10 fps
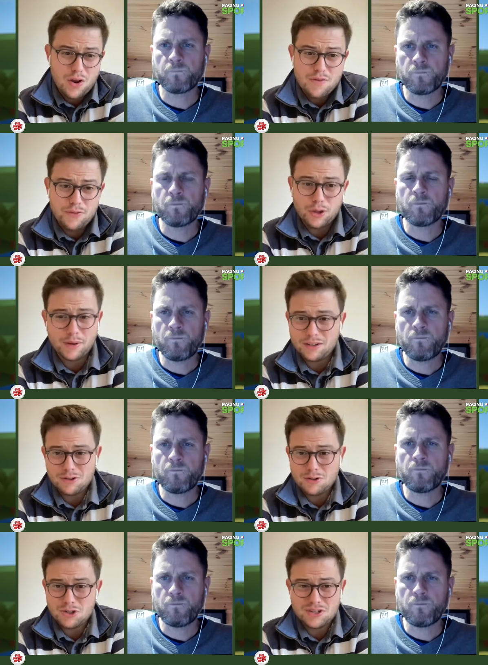Speaker 1: stood over them, and
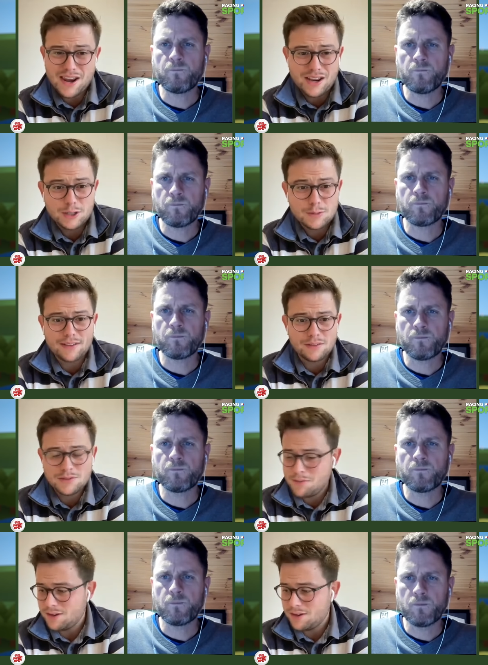you just didn't expect
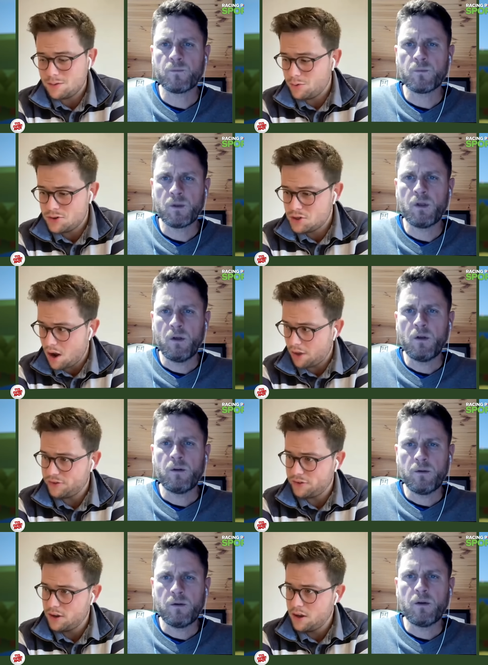him to miss. It was
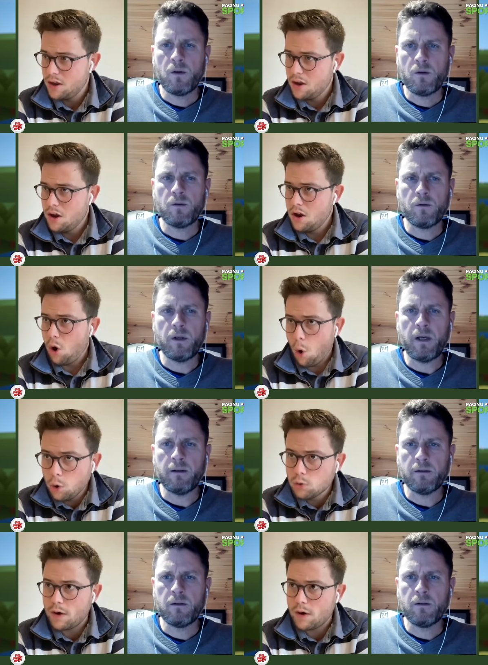just. Yeah.
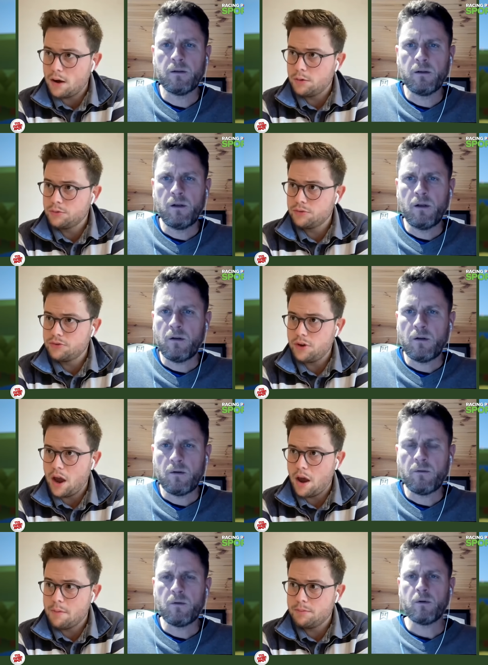All round
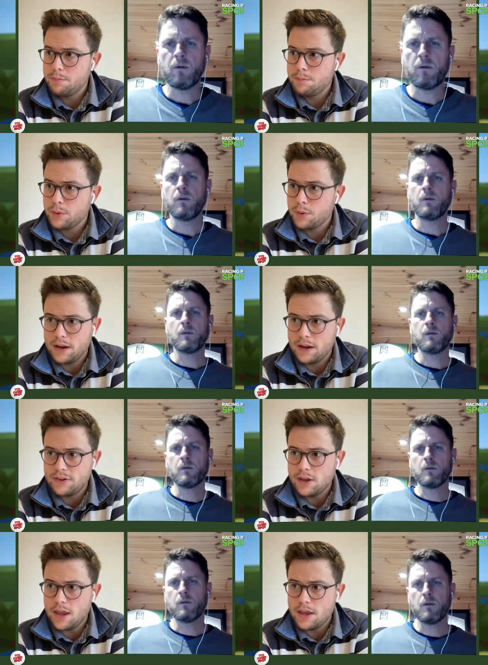um,
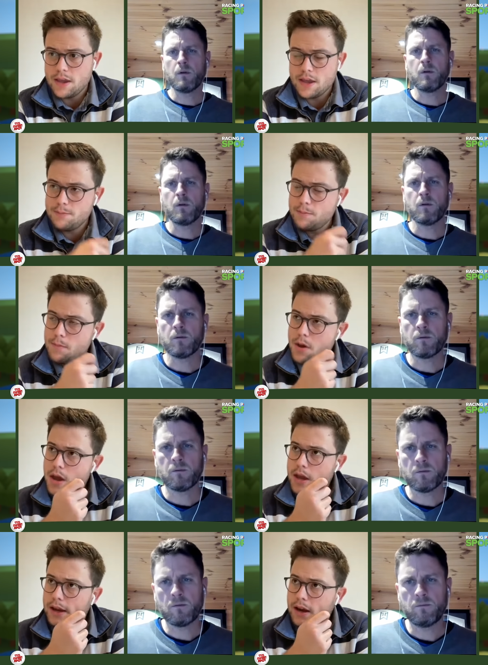brilliance. He he he
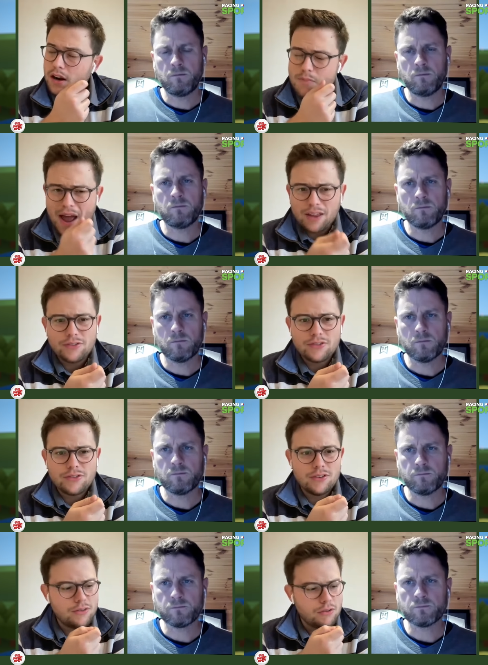he kind of
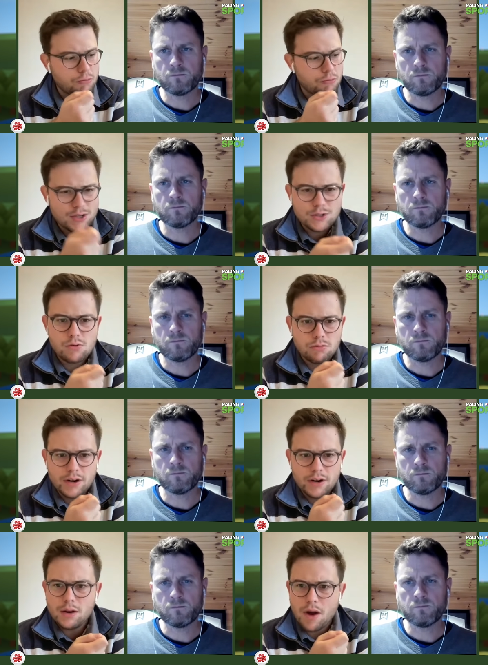balanced the the risk
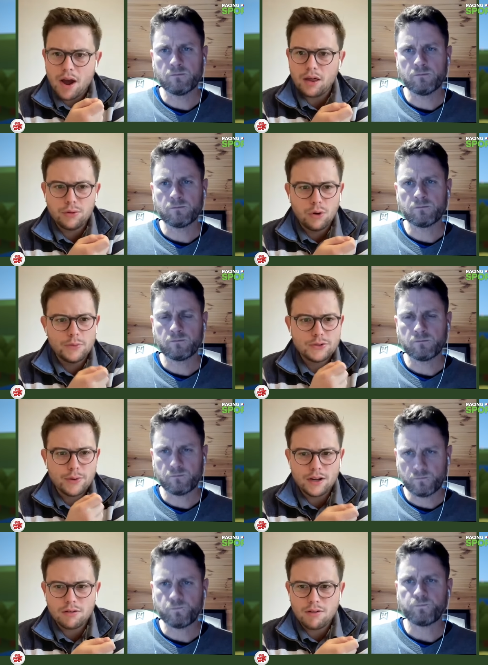really well. I thought
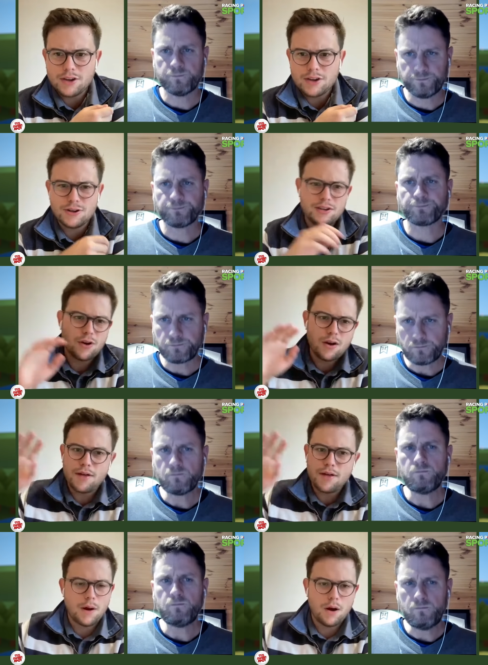between aggression, he
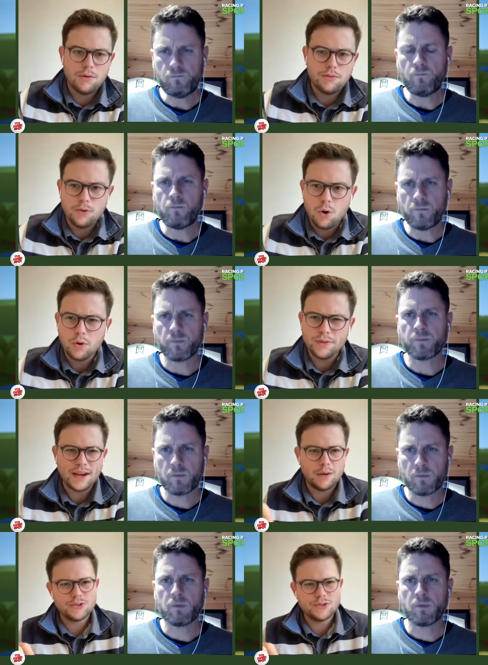drove that par four, and